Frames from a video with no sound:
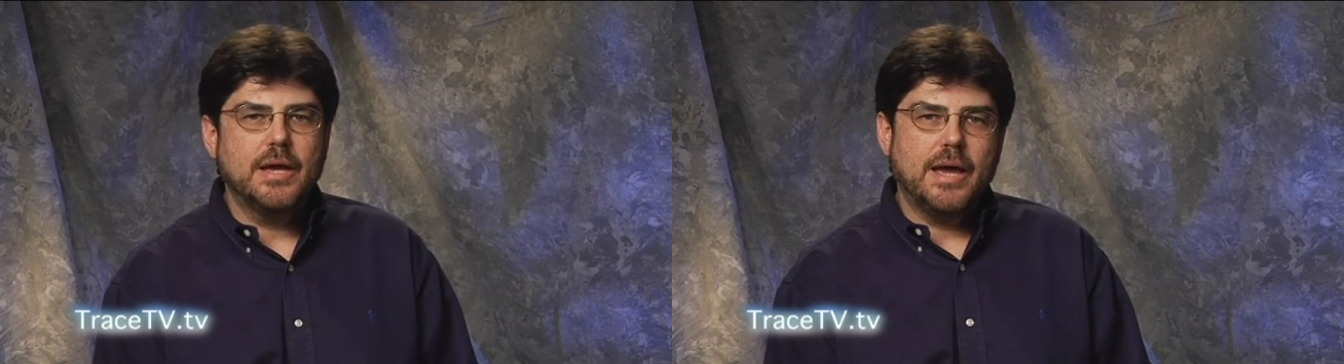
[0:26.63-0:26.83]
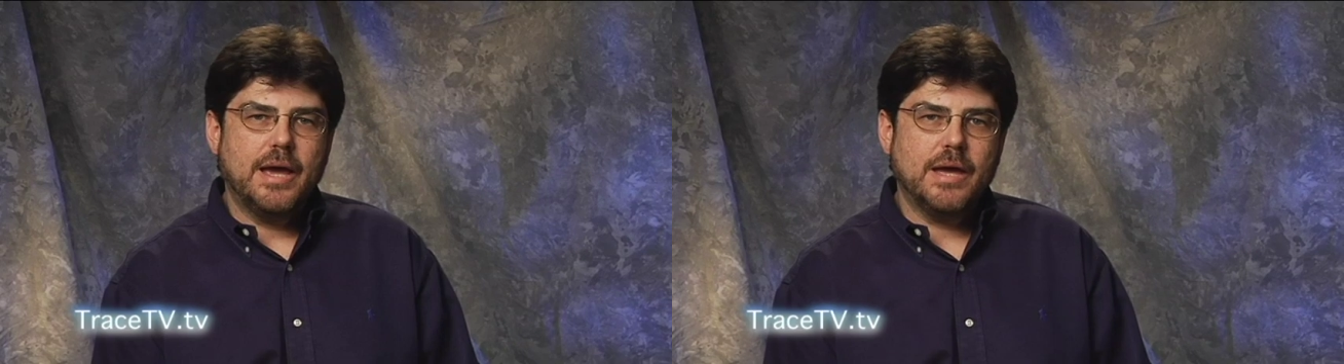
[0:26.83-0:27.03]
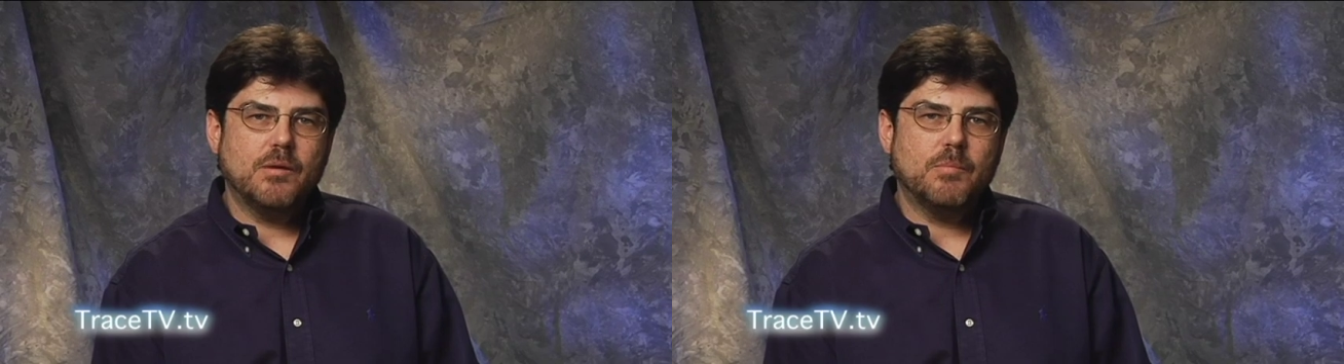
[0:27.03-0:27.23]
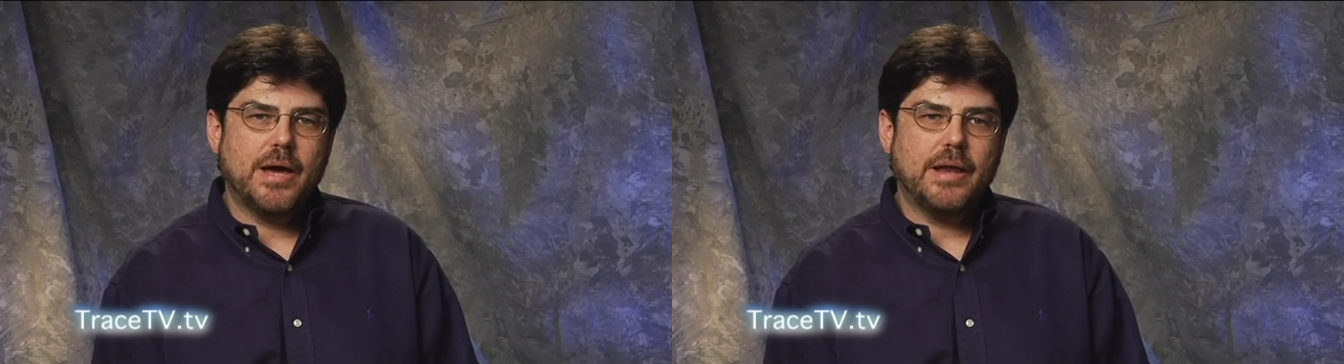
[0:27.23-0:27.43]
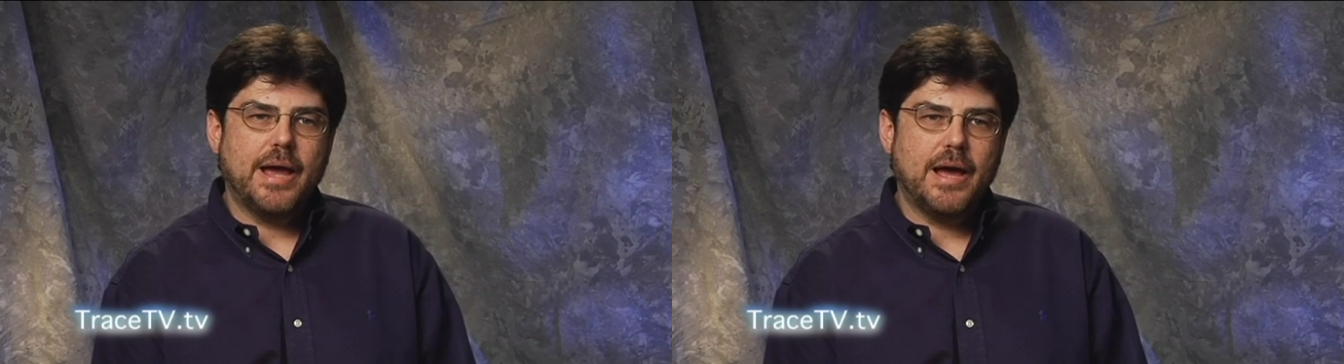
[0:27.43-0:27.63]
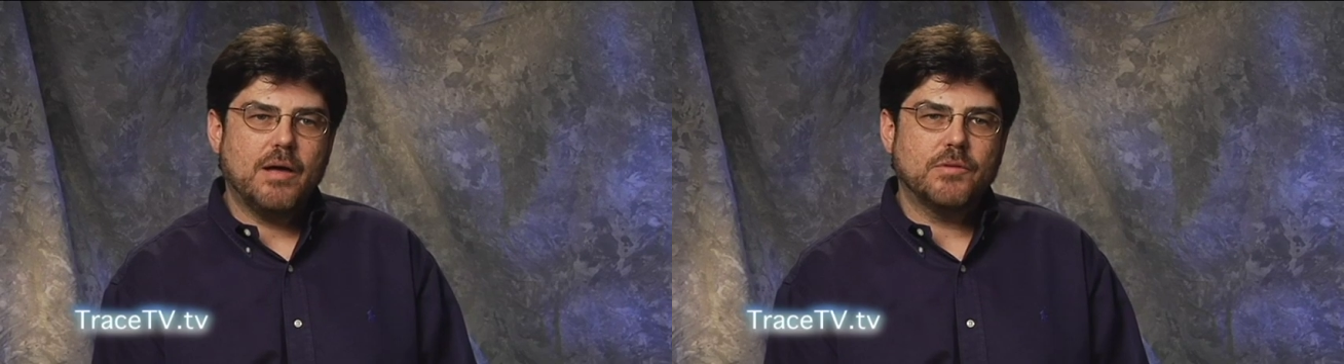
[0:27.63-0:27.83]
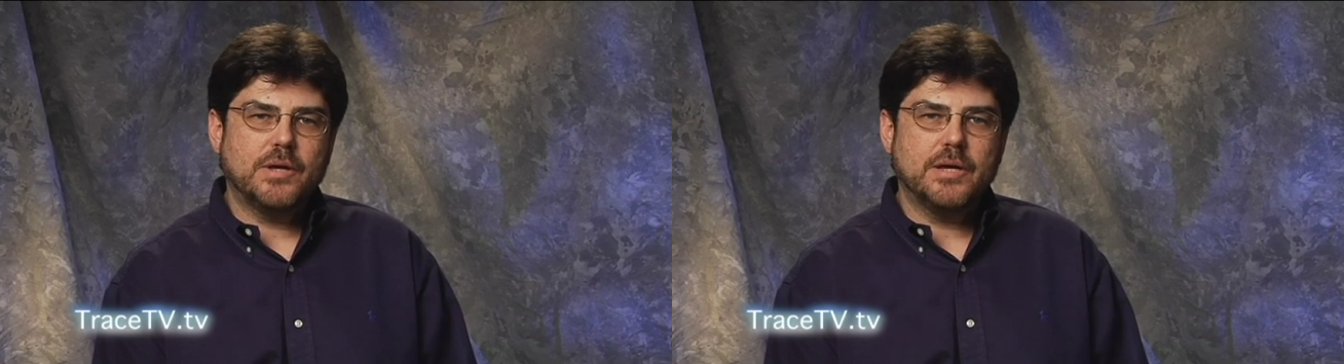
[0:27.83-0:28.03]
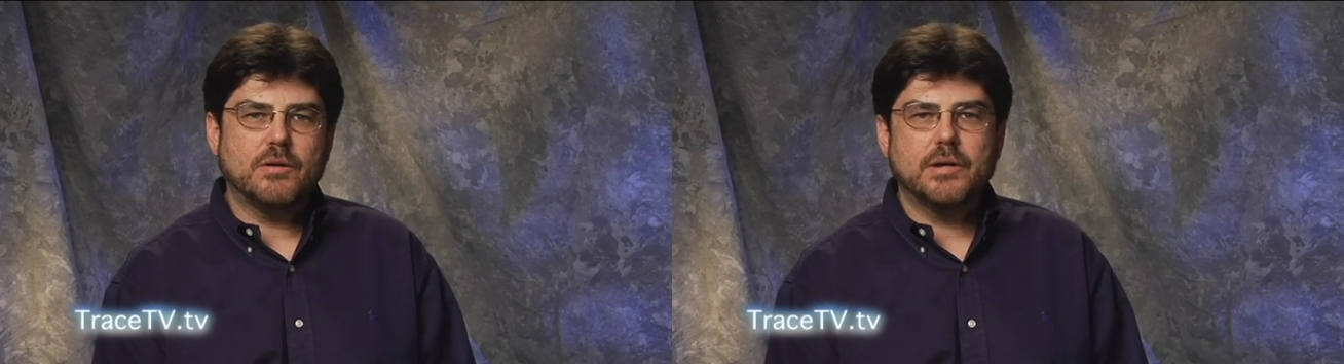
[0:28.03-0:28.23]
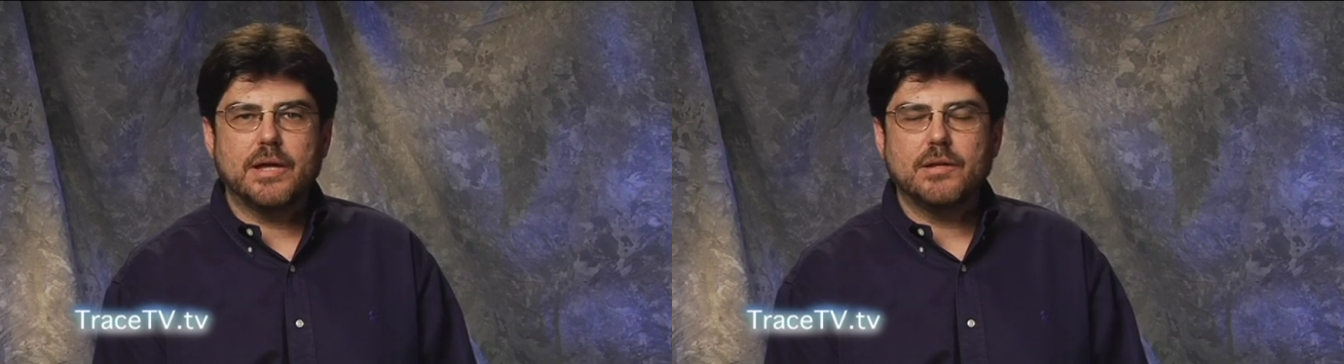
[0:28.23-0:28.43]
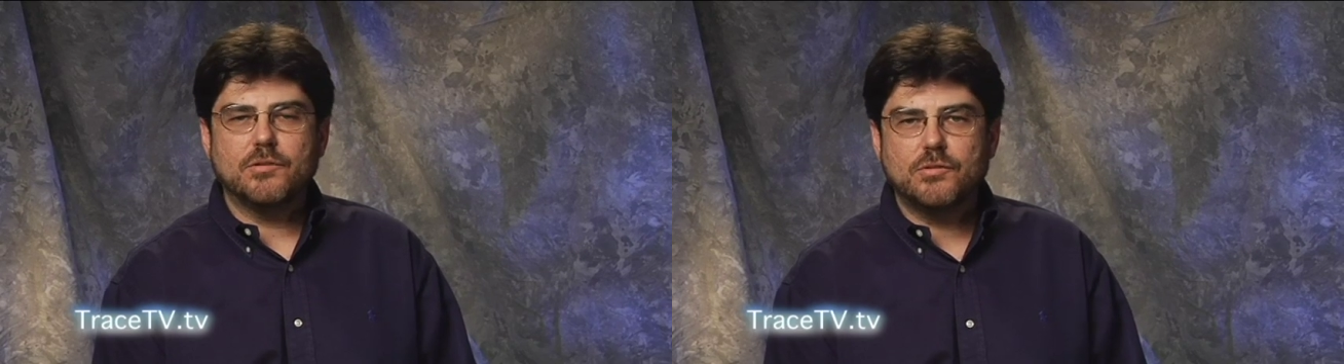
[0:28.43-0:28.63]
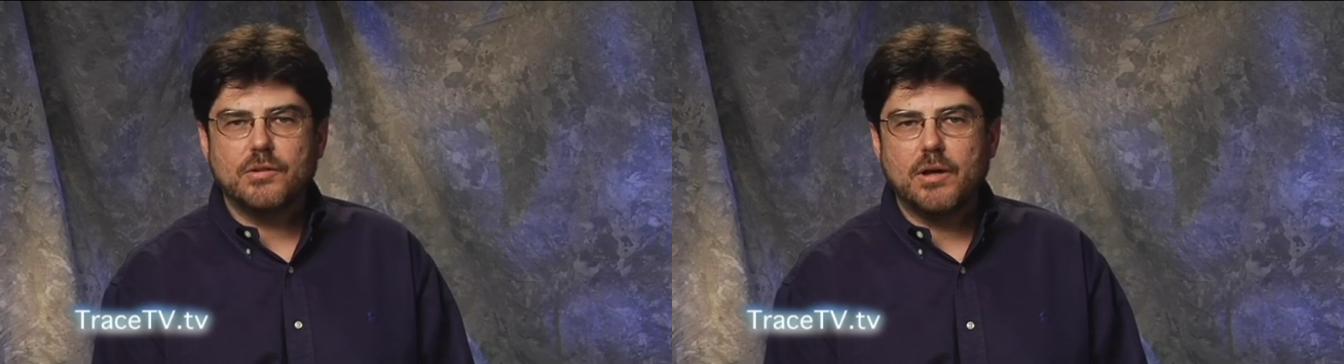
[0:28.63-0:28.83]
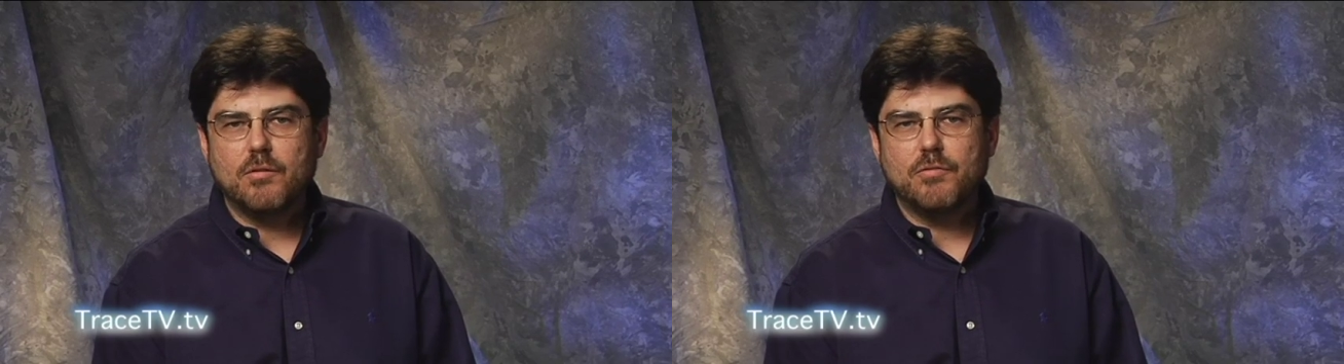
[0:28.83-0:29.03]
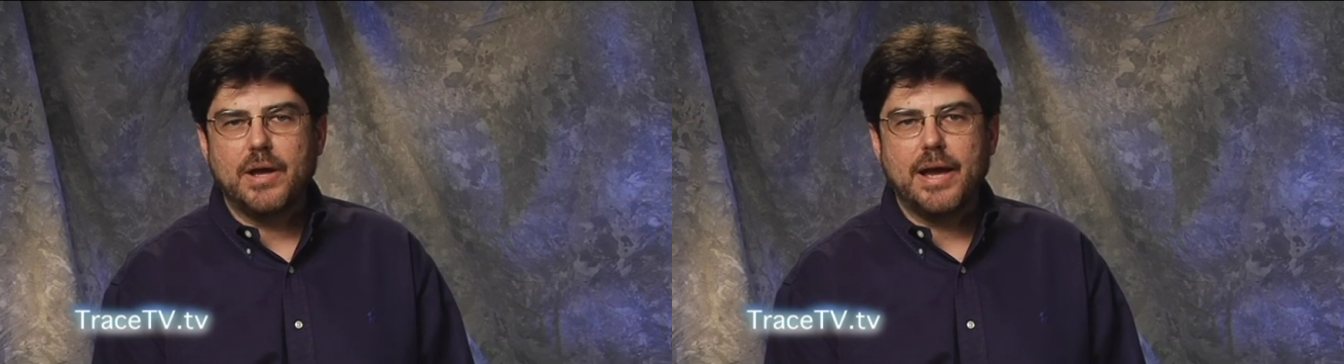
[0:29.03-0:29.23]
and about how the internet itself